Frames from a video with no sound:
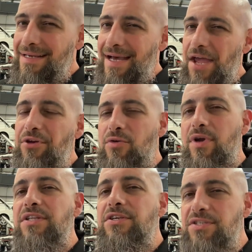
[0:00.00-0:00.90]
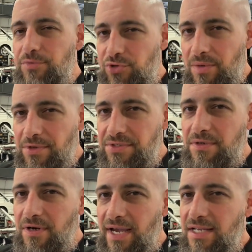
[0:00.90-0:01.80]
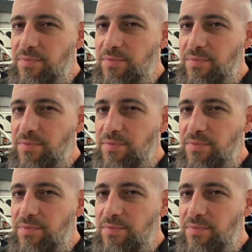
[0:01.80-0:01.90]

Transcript: you're gonna run into some troubles, right?